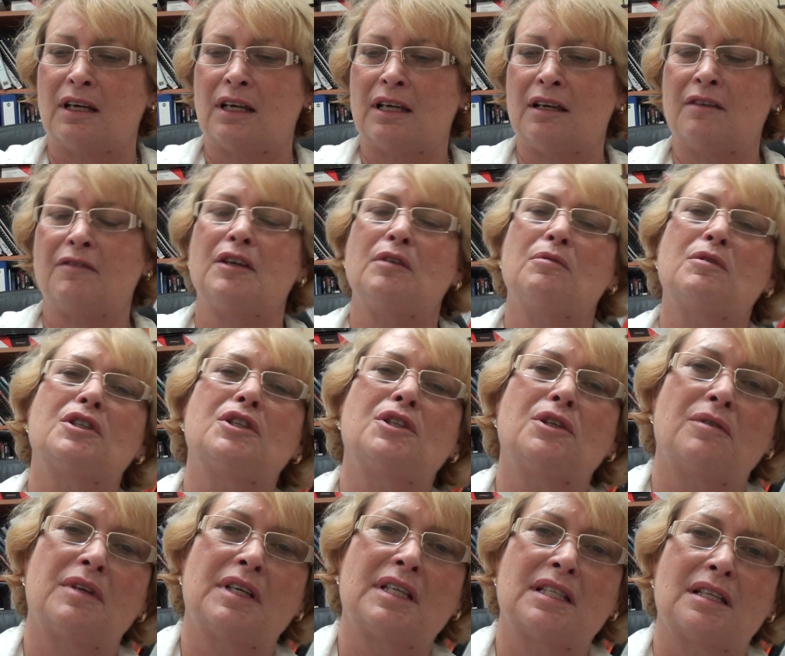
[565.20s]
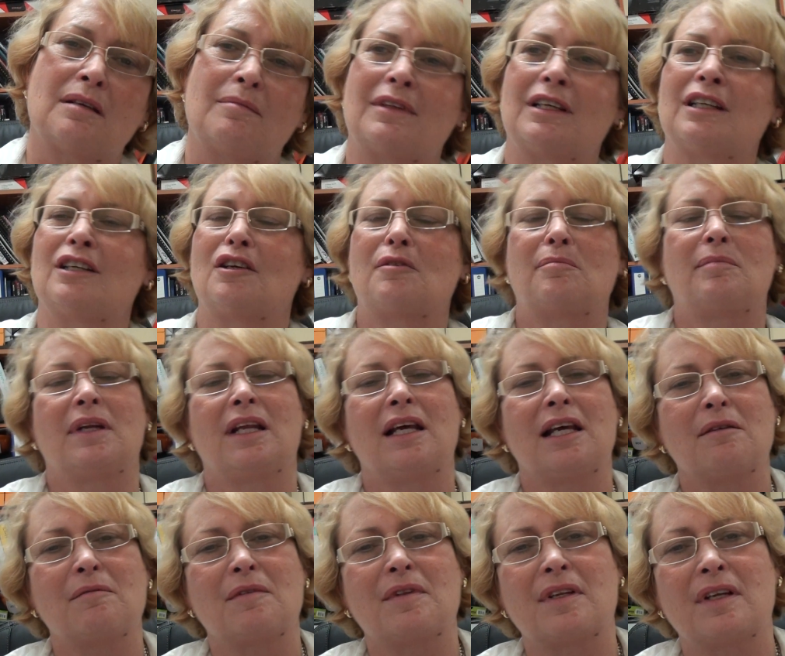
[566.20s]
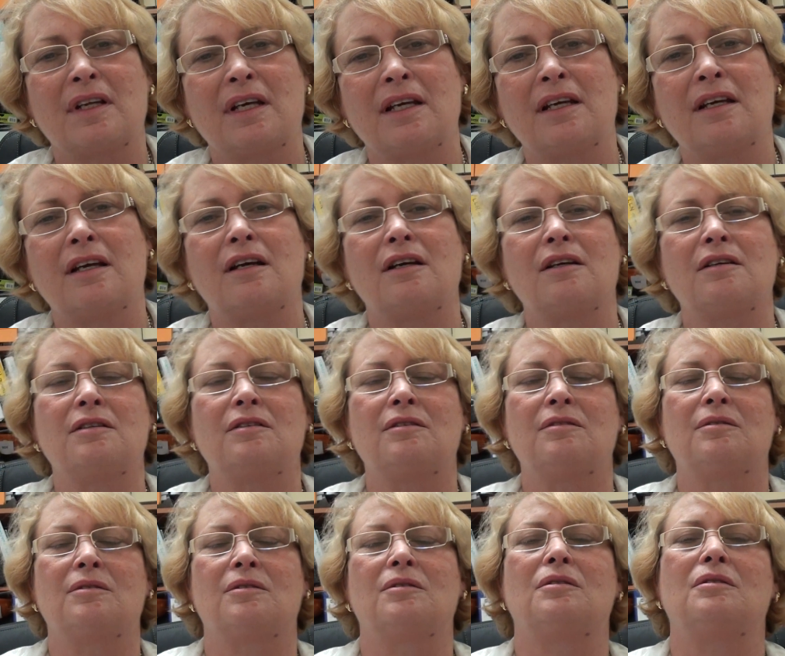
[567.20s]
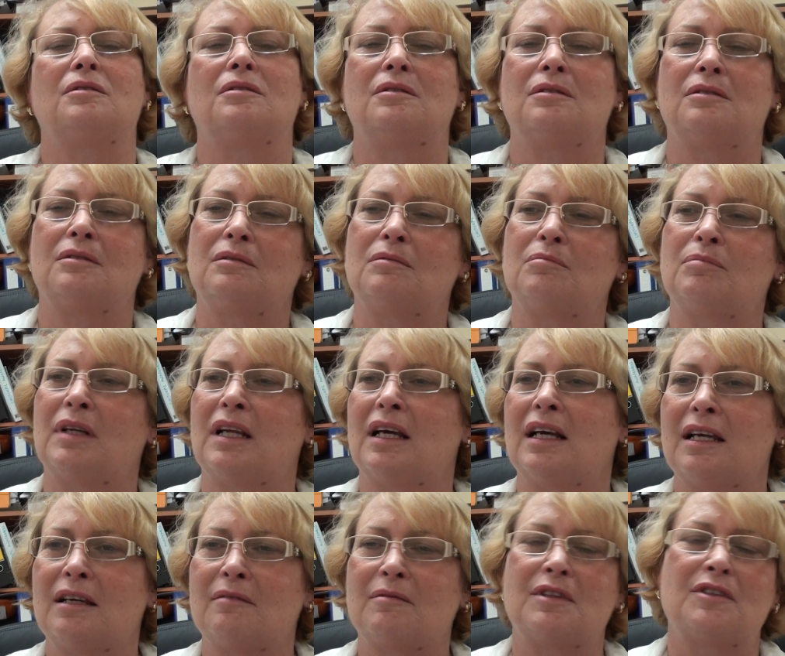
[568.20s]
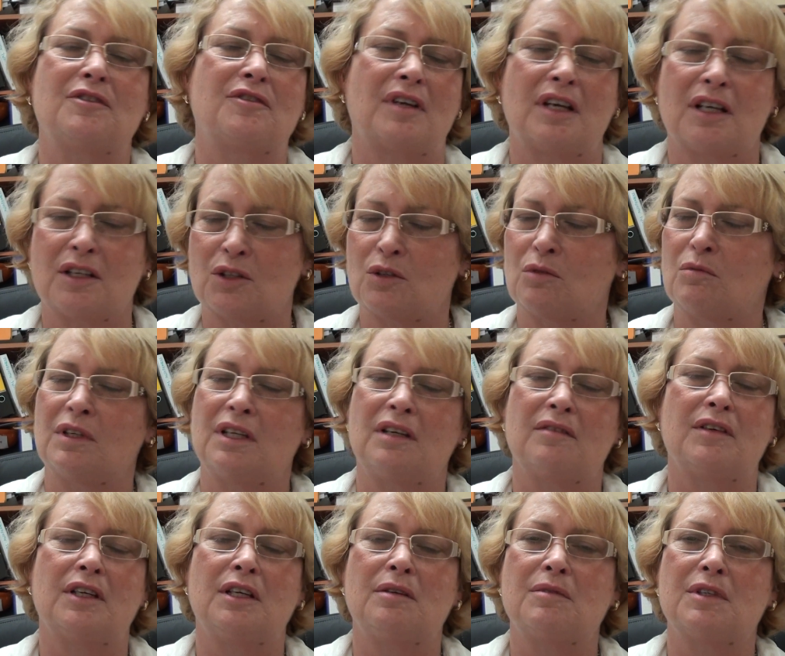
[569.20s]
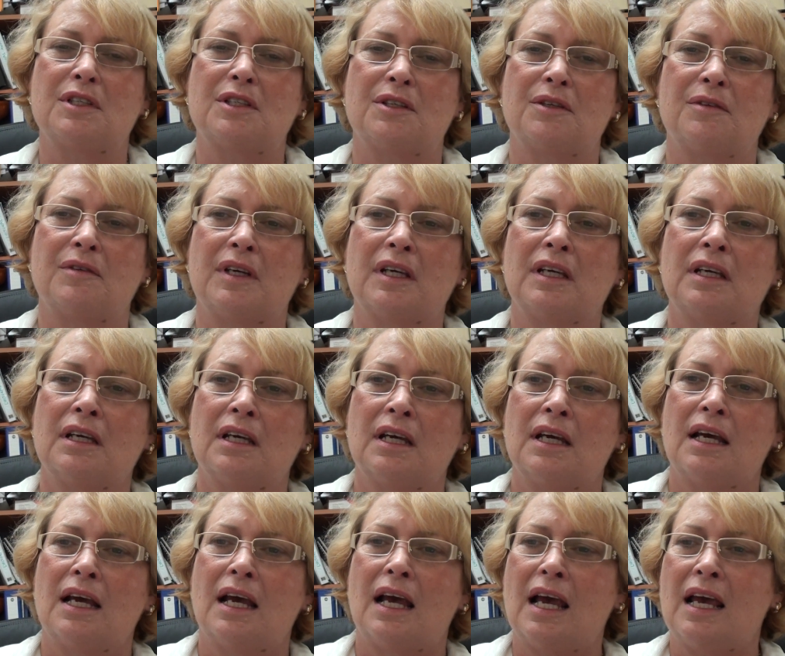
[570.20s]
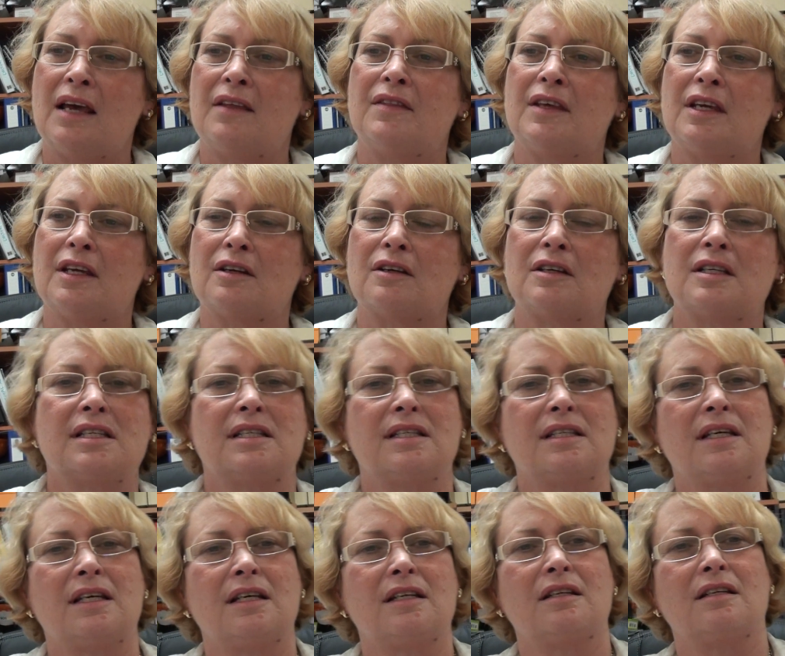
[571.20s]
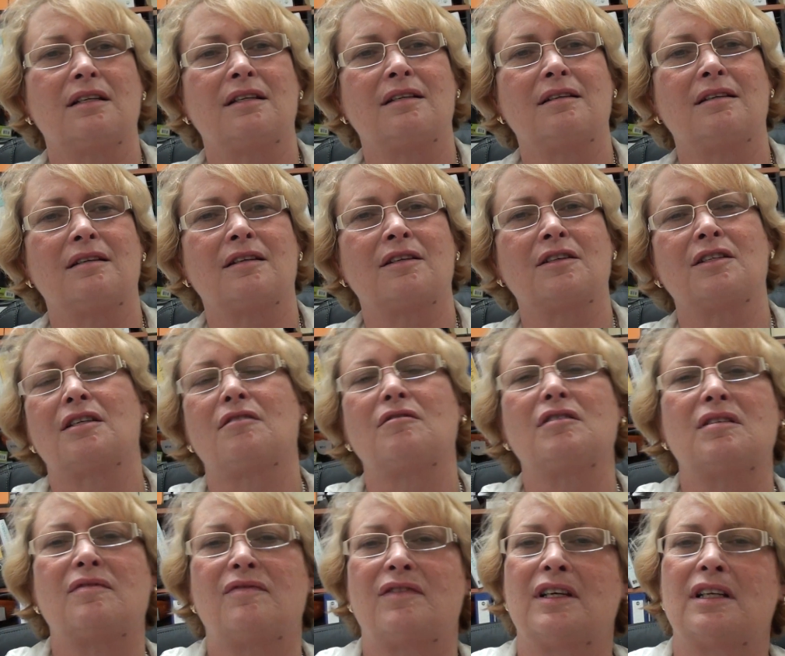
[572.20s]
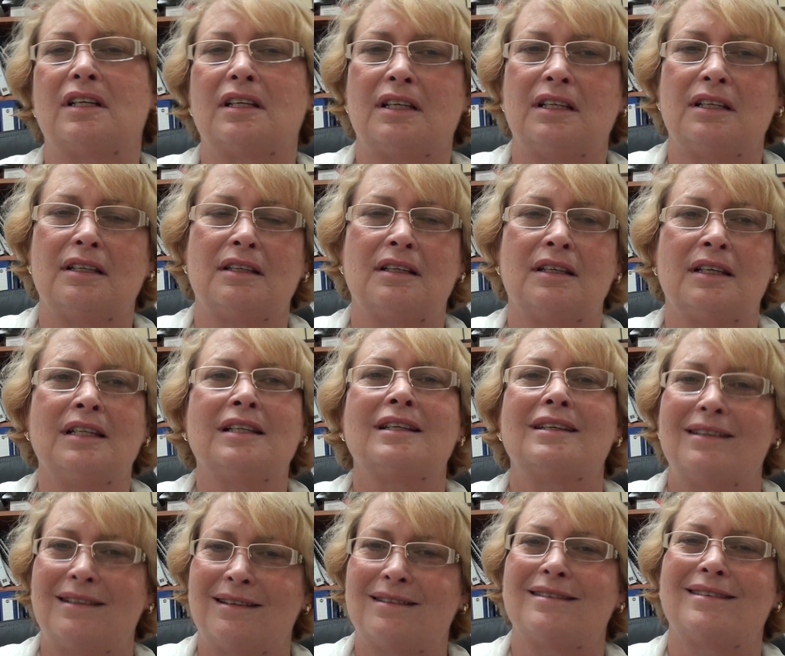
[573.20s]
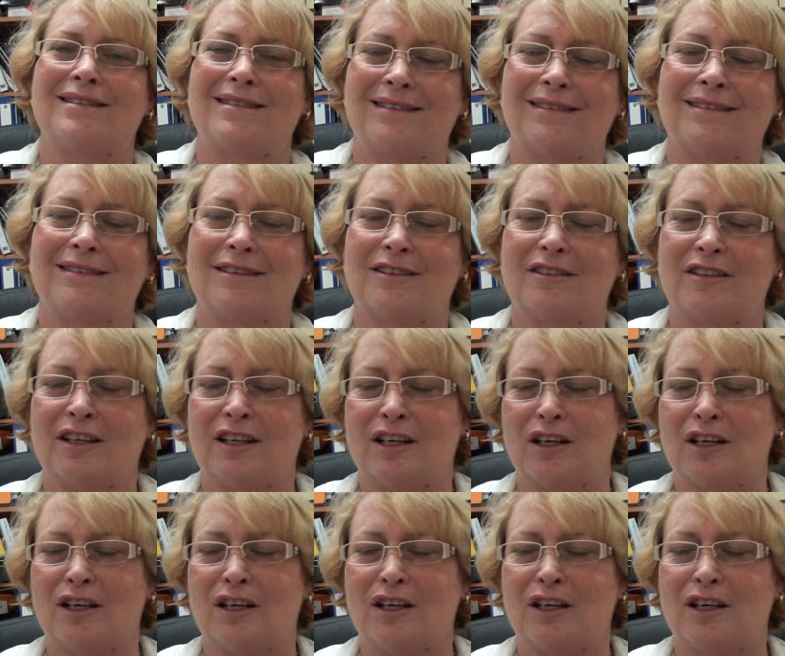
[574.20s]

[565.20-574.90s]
if he was doing something like playing with Lego or playing with trucks or whatever he was doing, and then I said, because I was fairly inconsistent